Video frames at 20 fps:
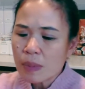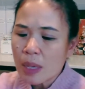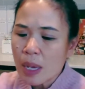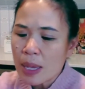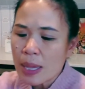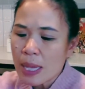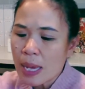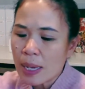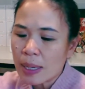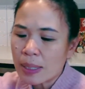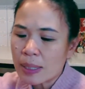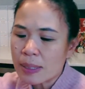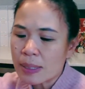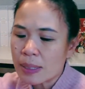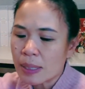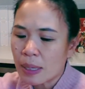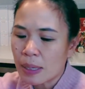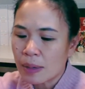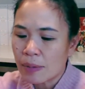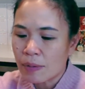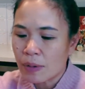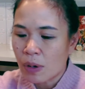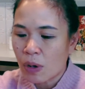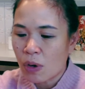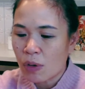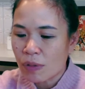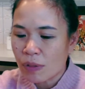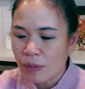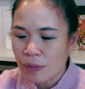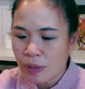that is kind of an
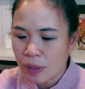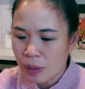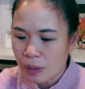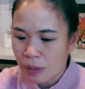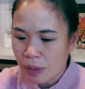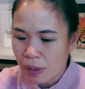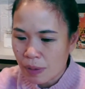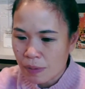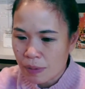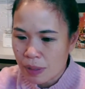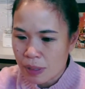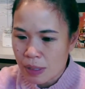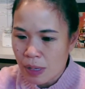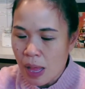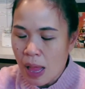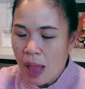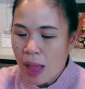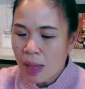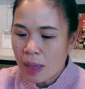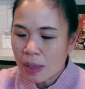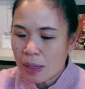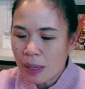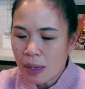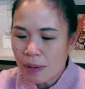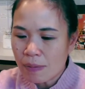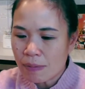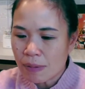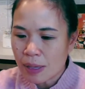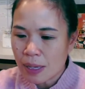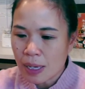overview of this
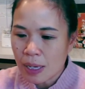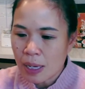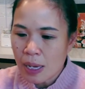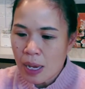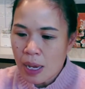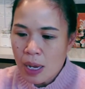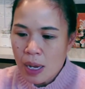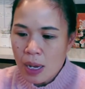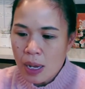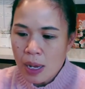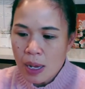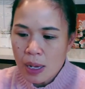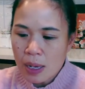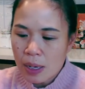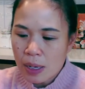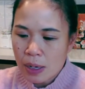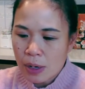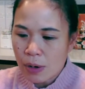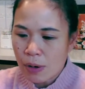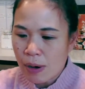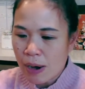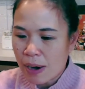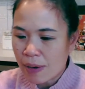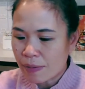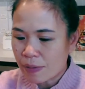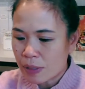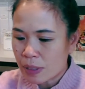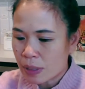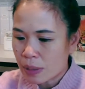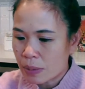lovely
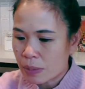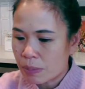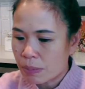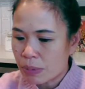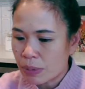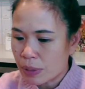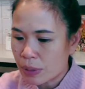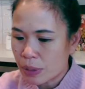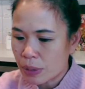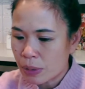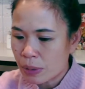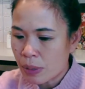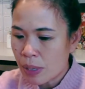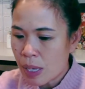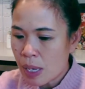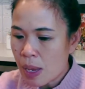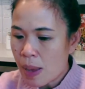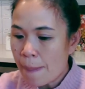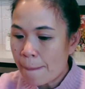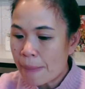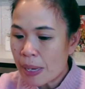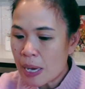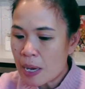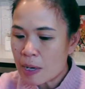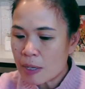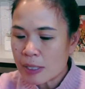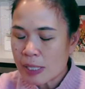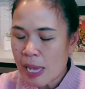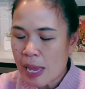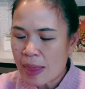craft brew
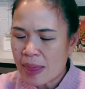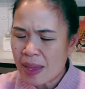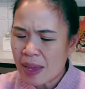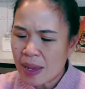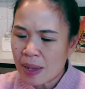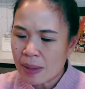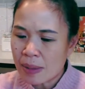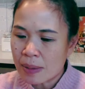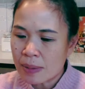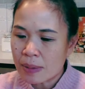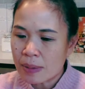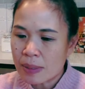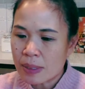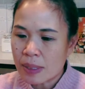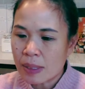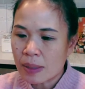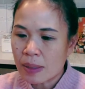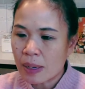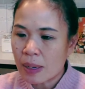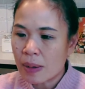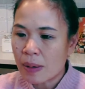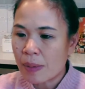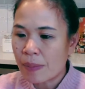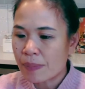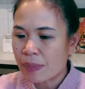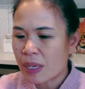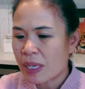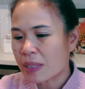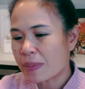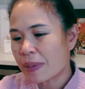box. And then
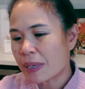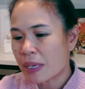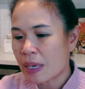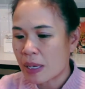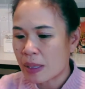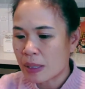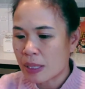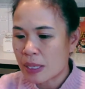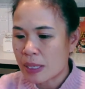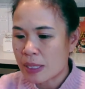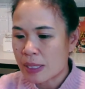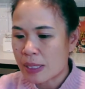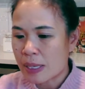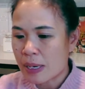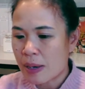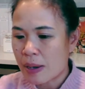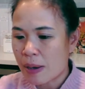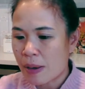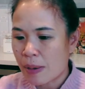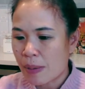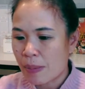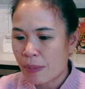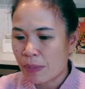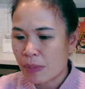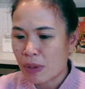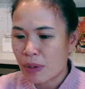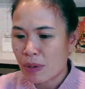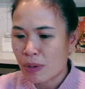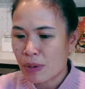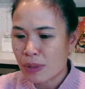last but not least,
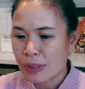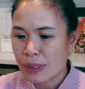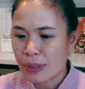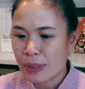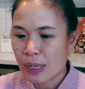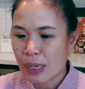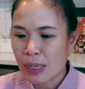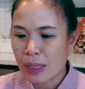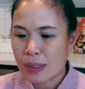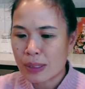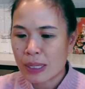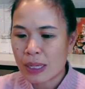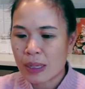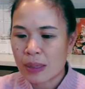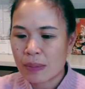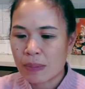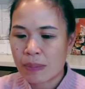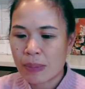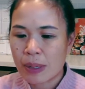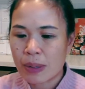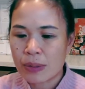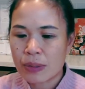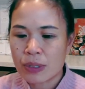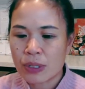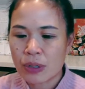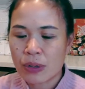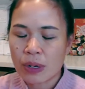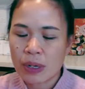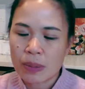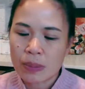you also get 10
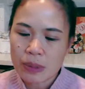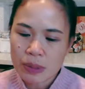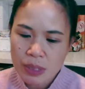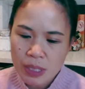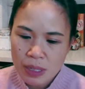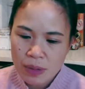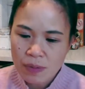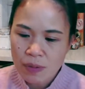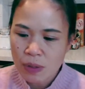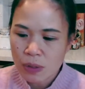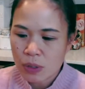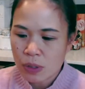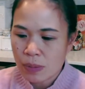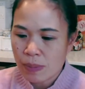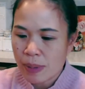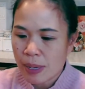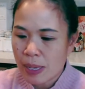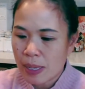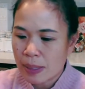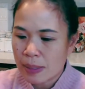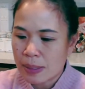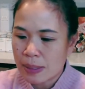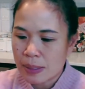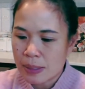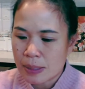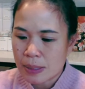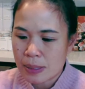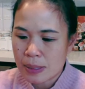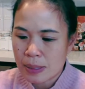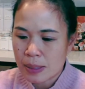biodegradable tea filter bags.
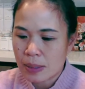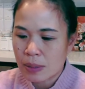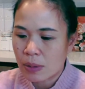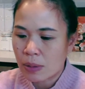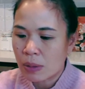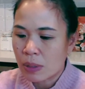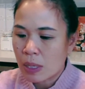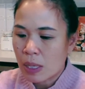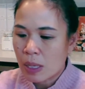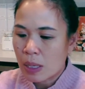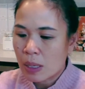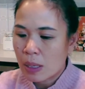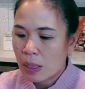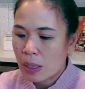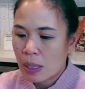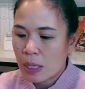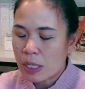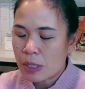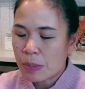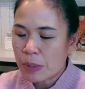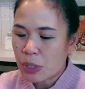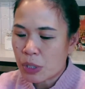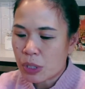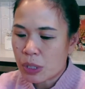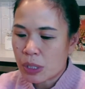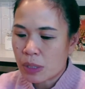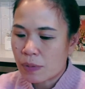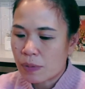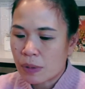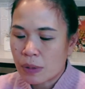It's,
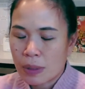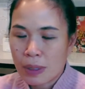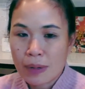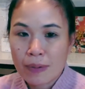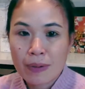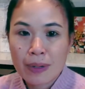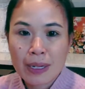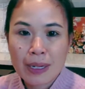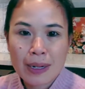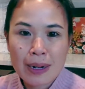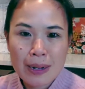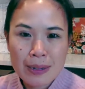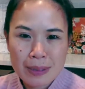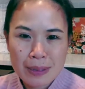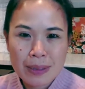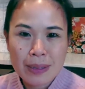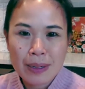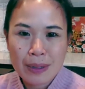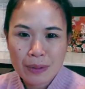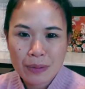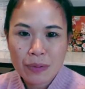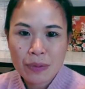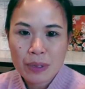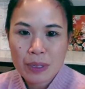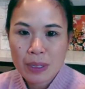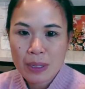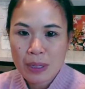especially if you're giving it as a gift,